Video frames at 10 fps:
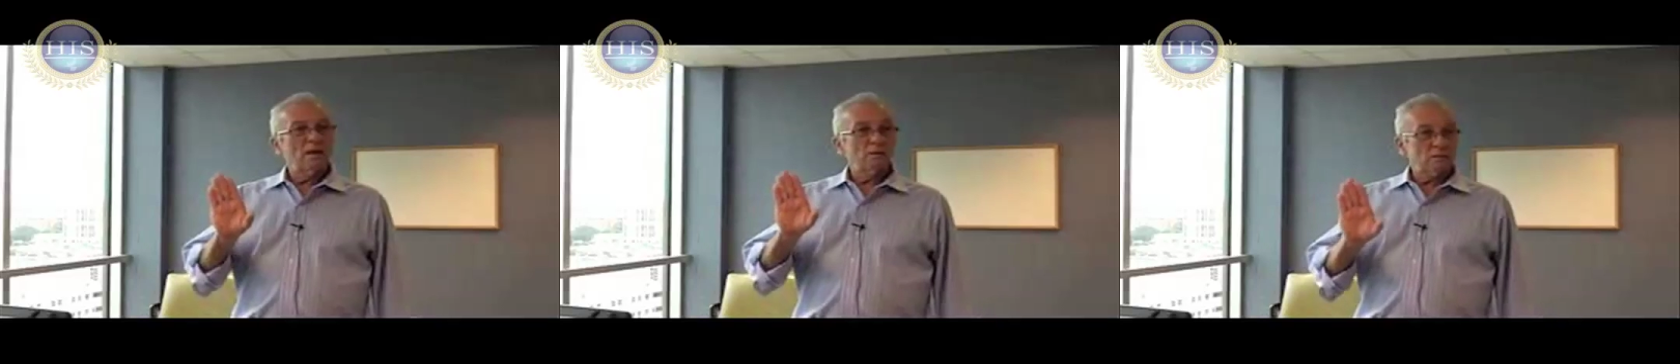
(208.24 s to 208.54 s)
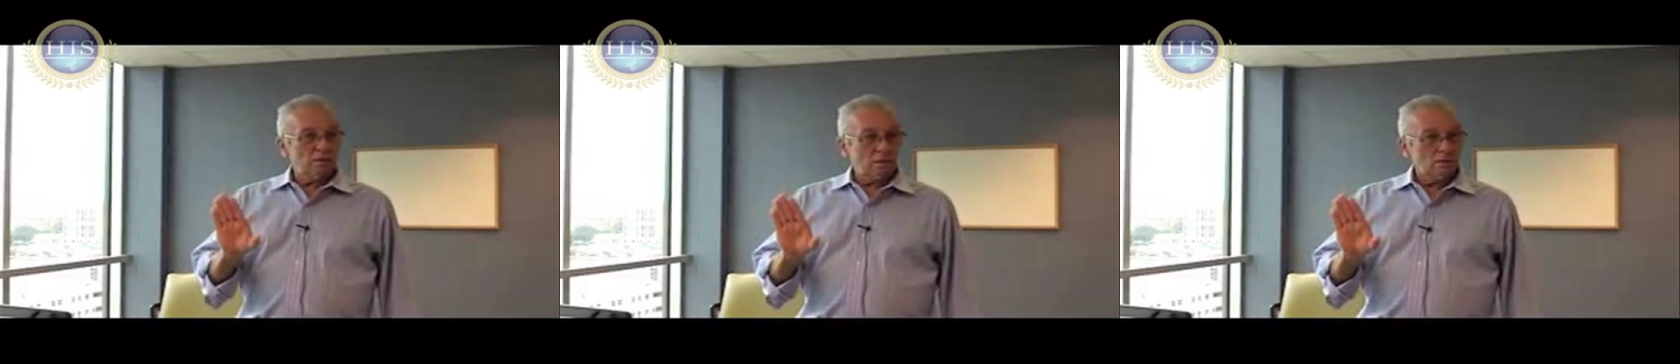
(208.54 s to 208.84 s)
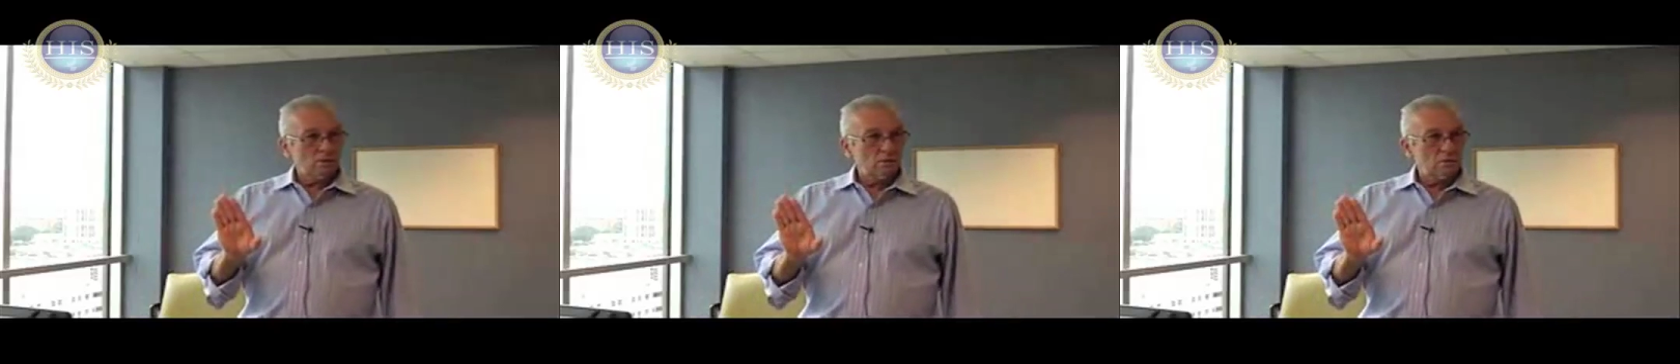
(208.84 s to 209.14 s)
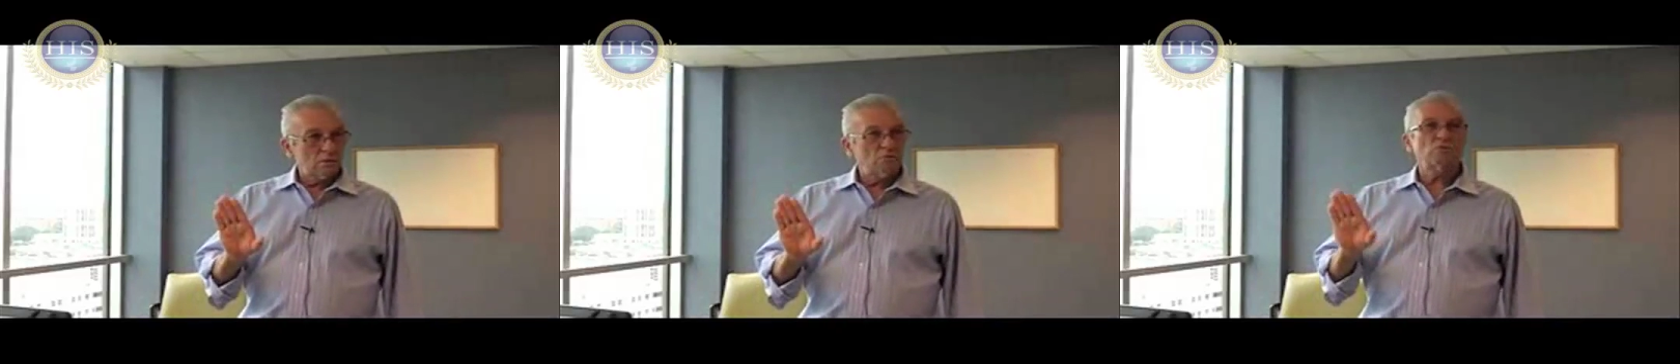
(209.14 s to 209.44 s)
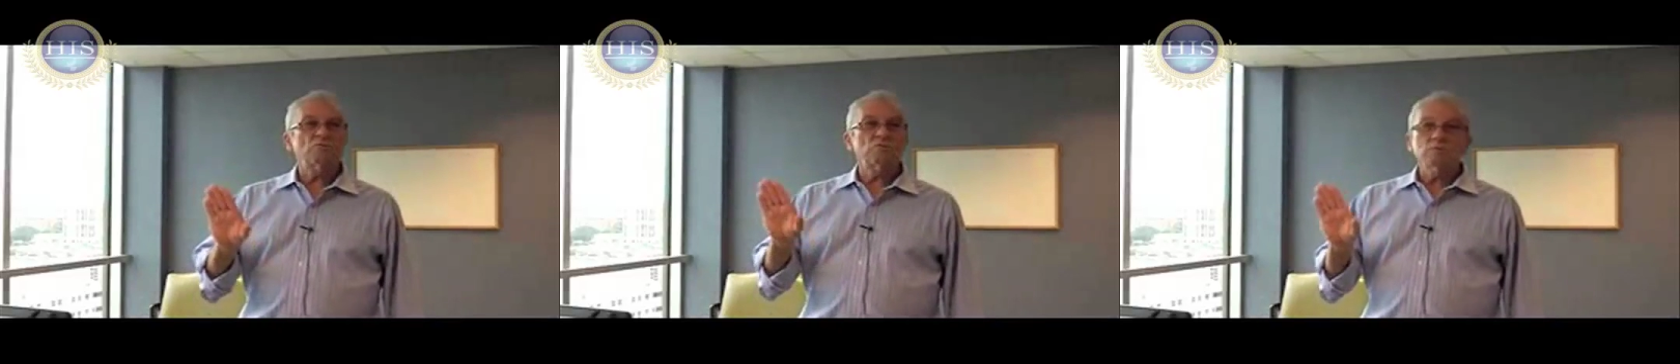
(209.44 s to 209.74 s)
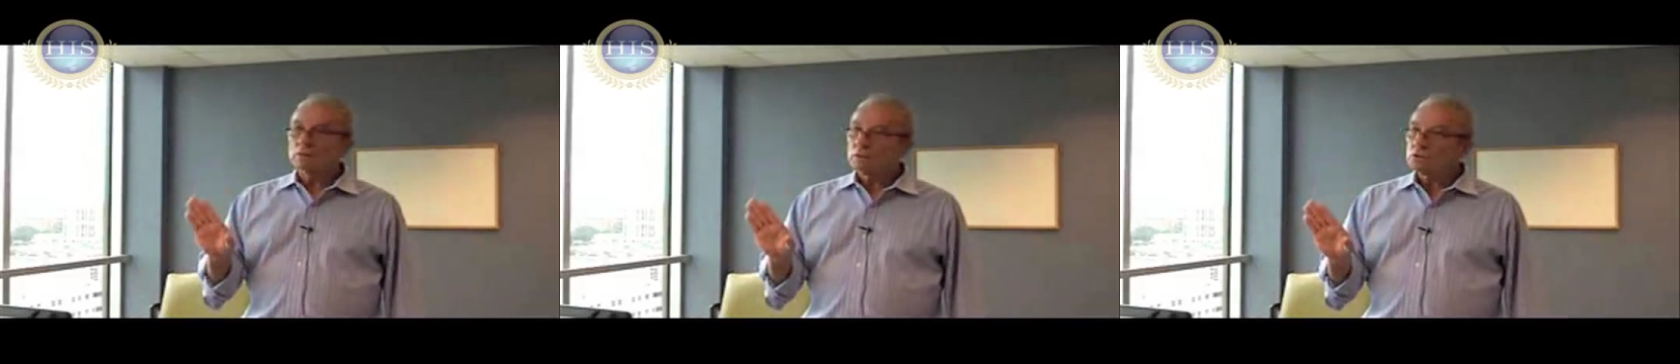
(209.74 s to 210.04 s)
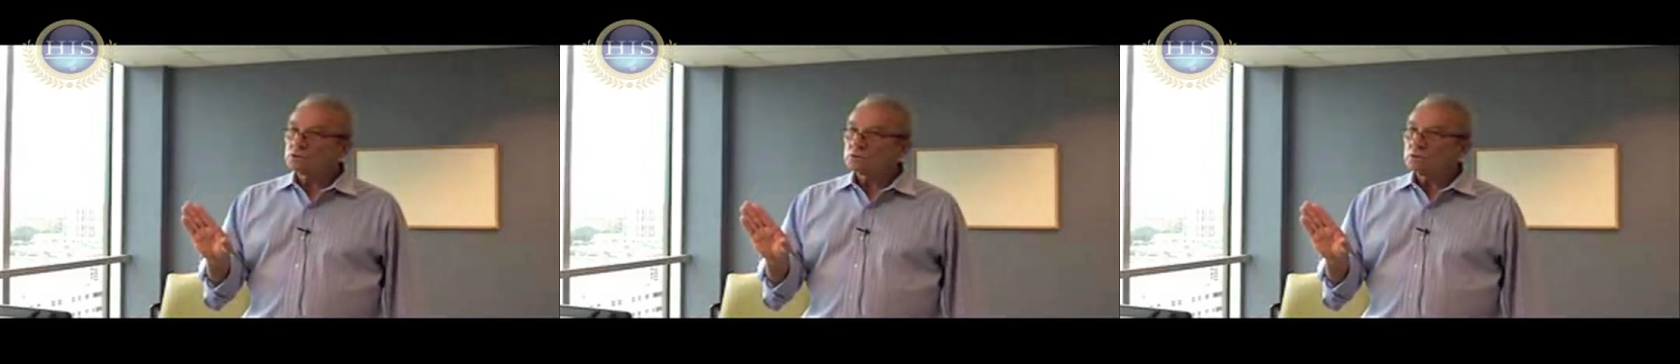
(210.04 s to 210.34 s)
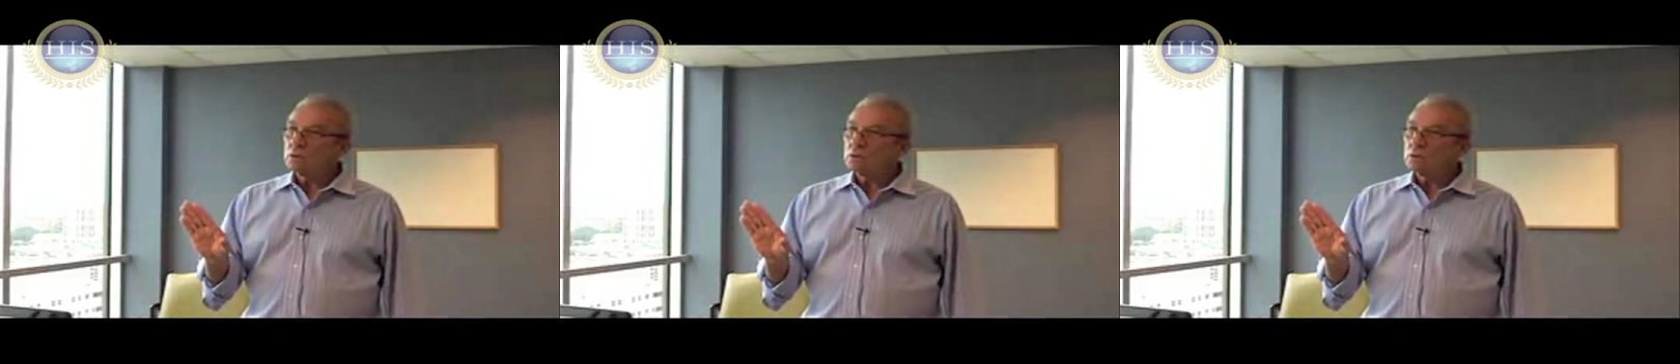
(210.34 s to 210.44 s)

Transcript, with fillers: and think for a few minutes